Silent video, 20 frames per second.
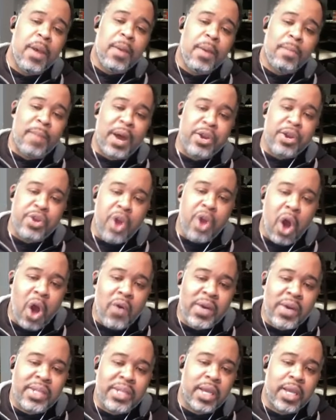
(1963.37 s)

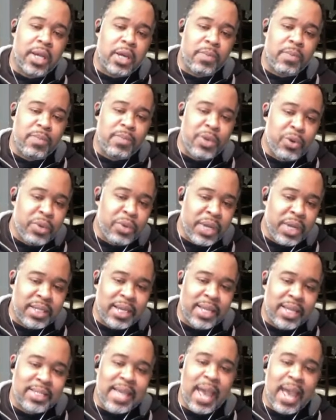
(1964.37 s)
minority
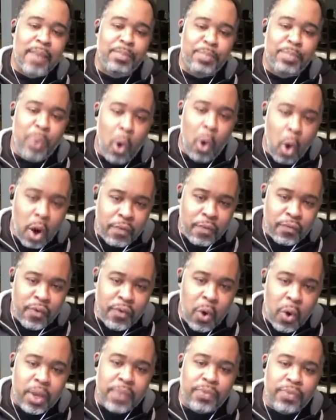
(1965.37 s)
communities and poor
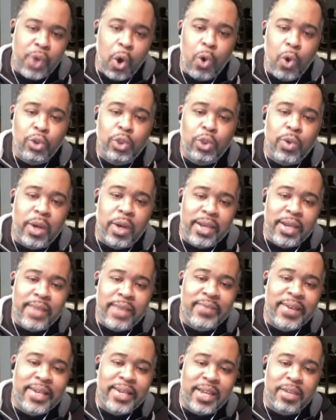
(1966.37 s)
folk and those who are
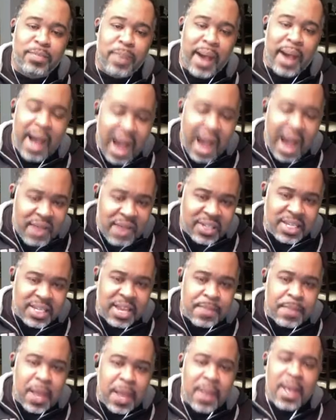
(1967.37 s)
living in
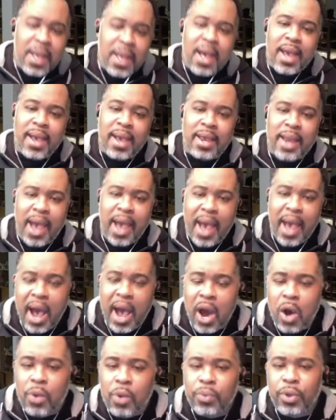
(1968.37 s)
poverty uh, and
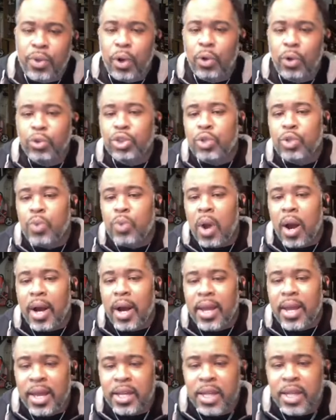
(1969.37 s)
how those who are
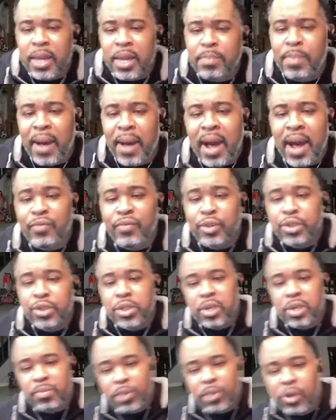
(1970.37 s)
in
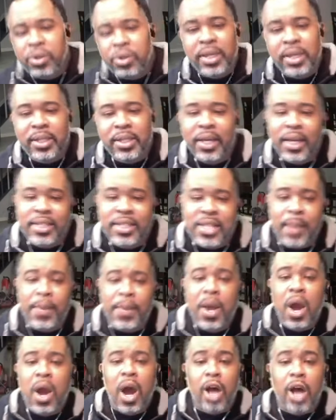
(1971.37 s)
impoverished communities are,
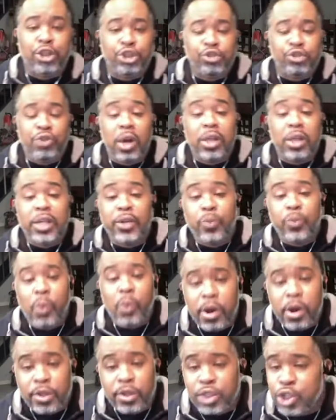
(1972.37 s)
uh, are struggling
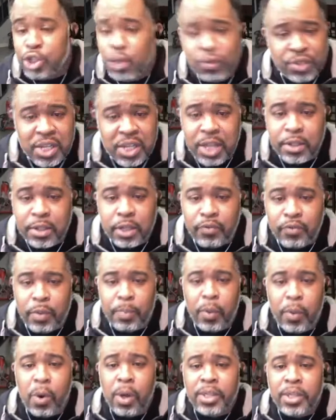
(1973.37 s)
worse. You've seen the
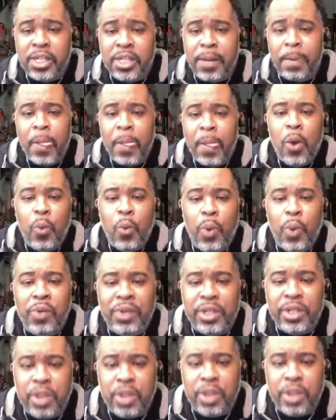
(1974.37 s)
reports of uh, where
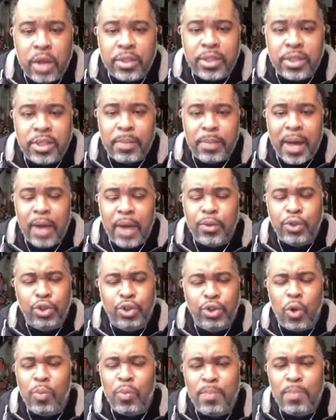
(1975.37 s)
it talks about
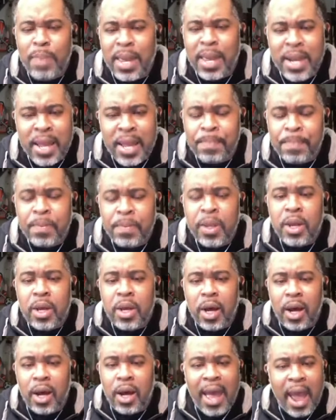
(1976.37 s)
so many
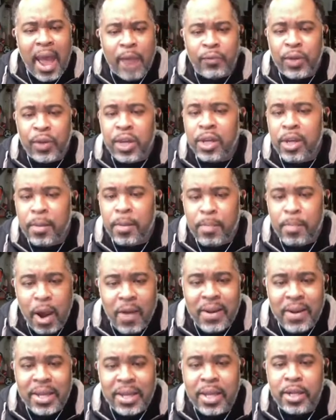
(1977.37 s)
uh, African
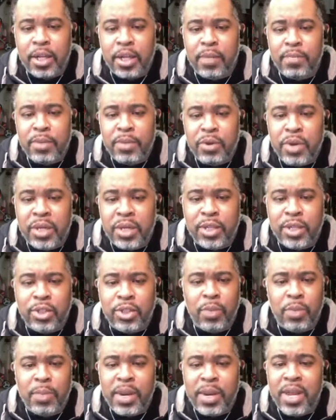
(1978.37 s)
American communities,
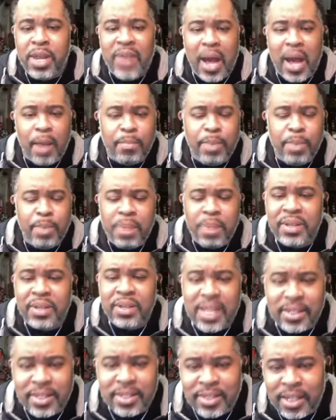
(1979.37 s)
so many of our
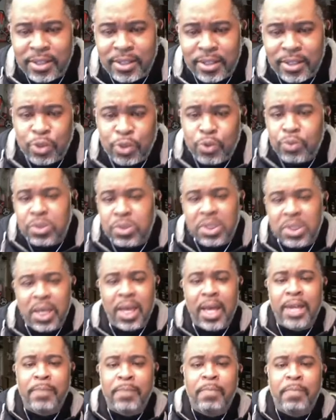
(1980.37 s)
brothers and sisters whose
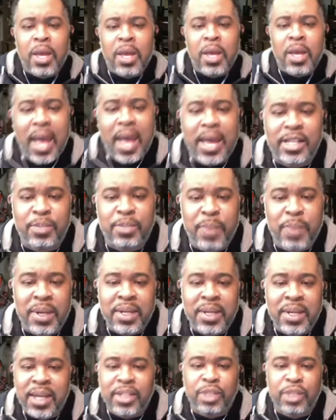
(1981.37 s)
skin has been
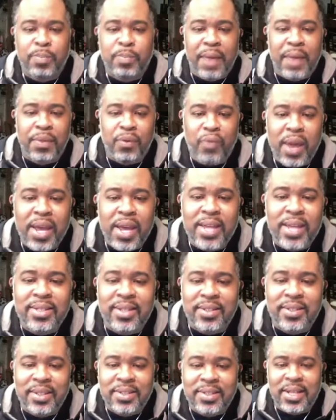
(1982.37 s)
kissed by the rays
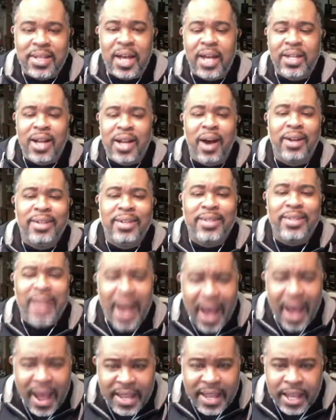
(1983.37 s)
of the sun are
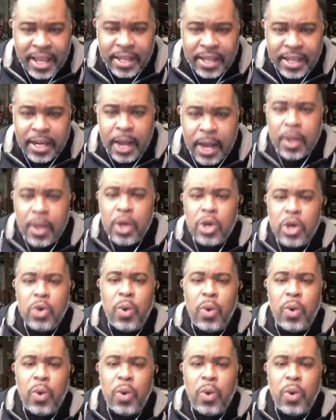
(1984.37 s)
dying, uh, who are